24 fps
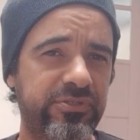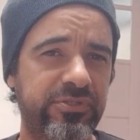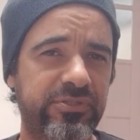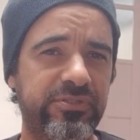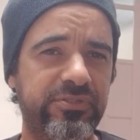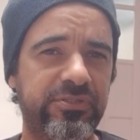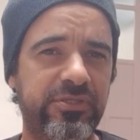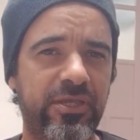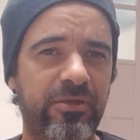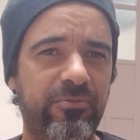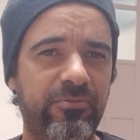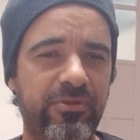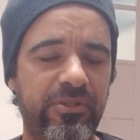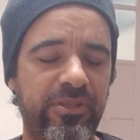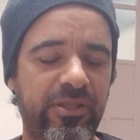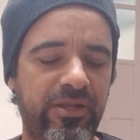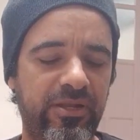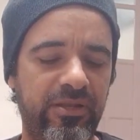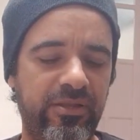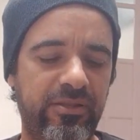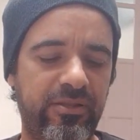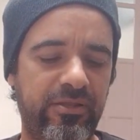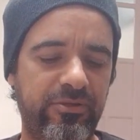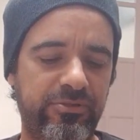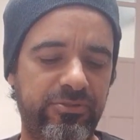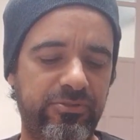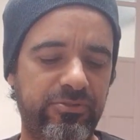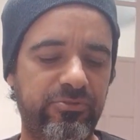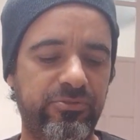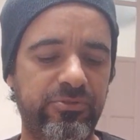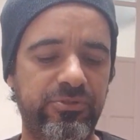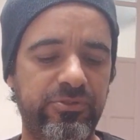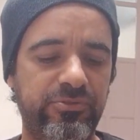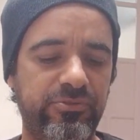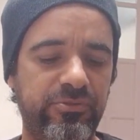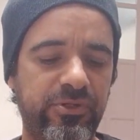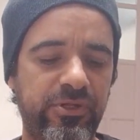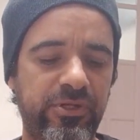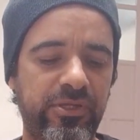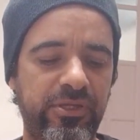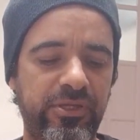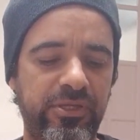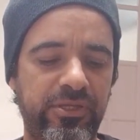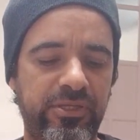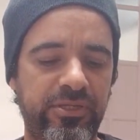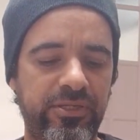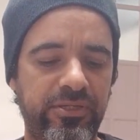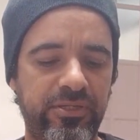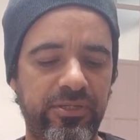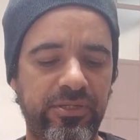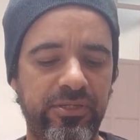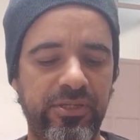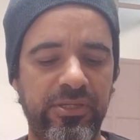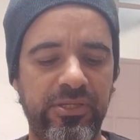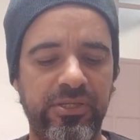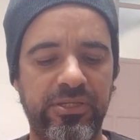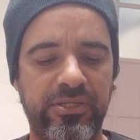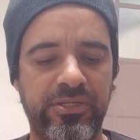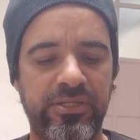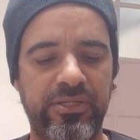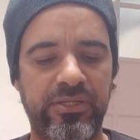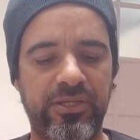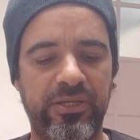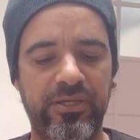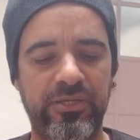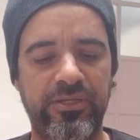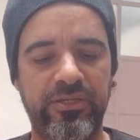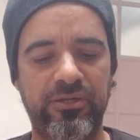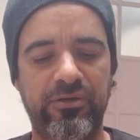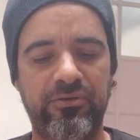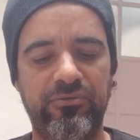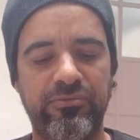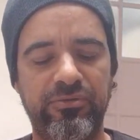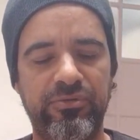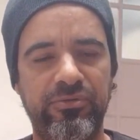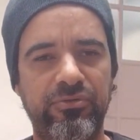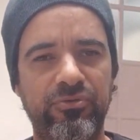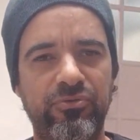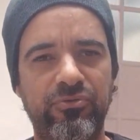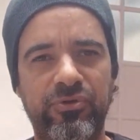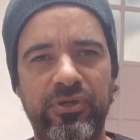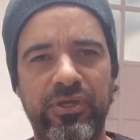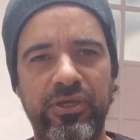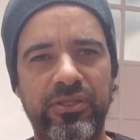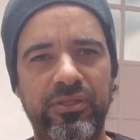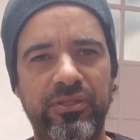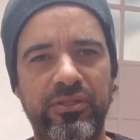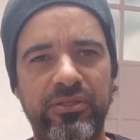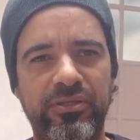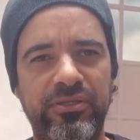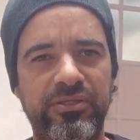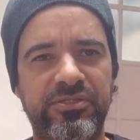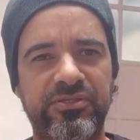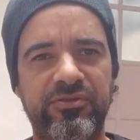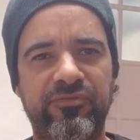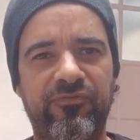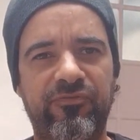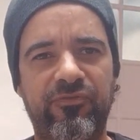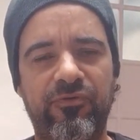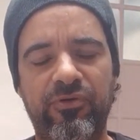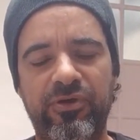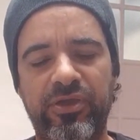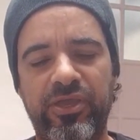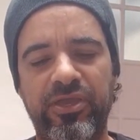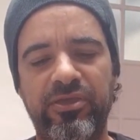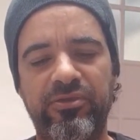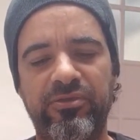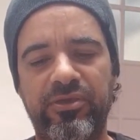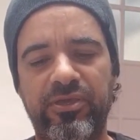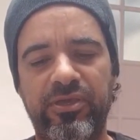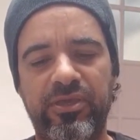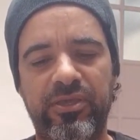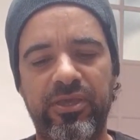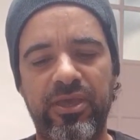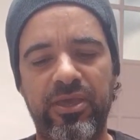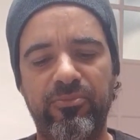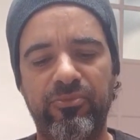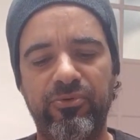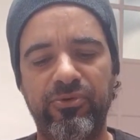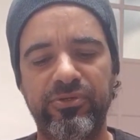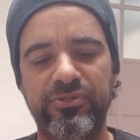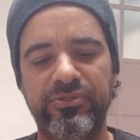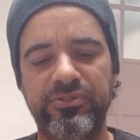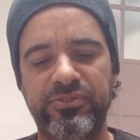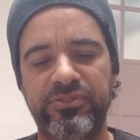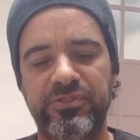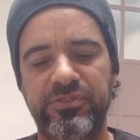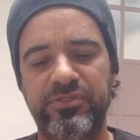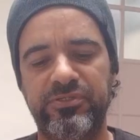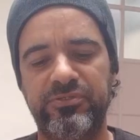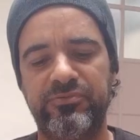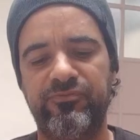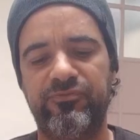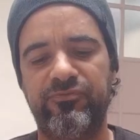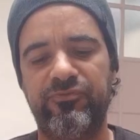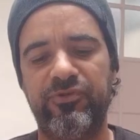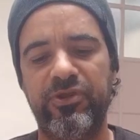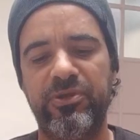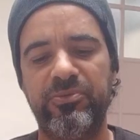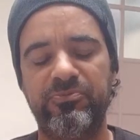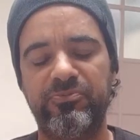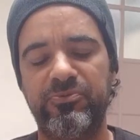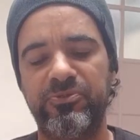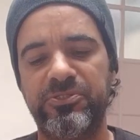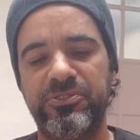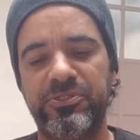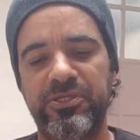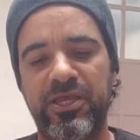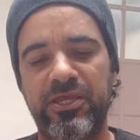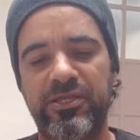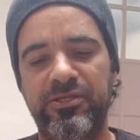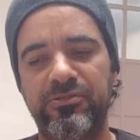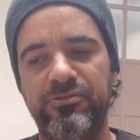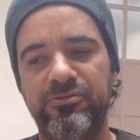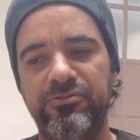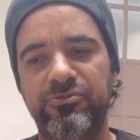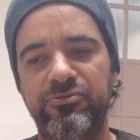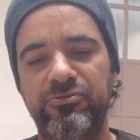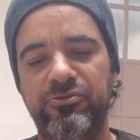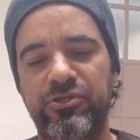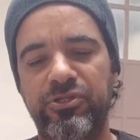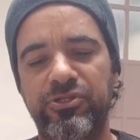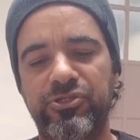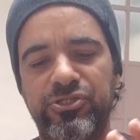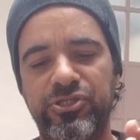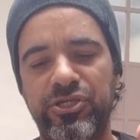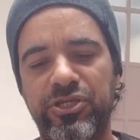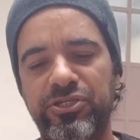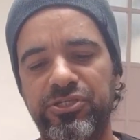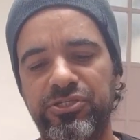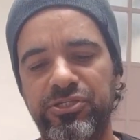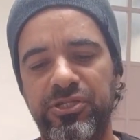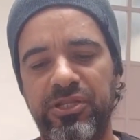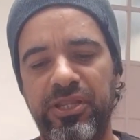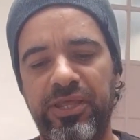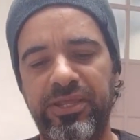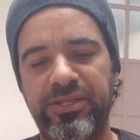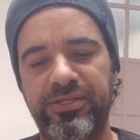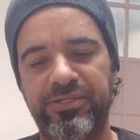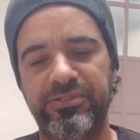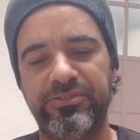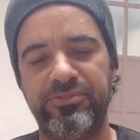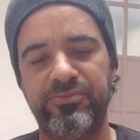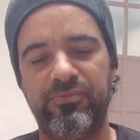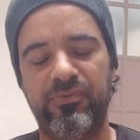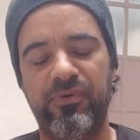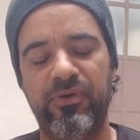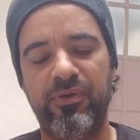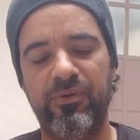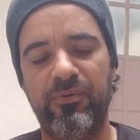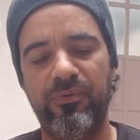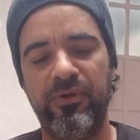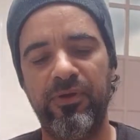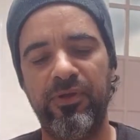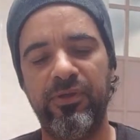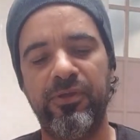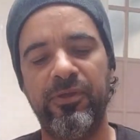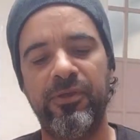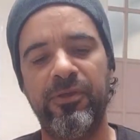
in this camera that I told you here. You know, you can, it's a 4K camera at 6 frames per second. You can change that as well.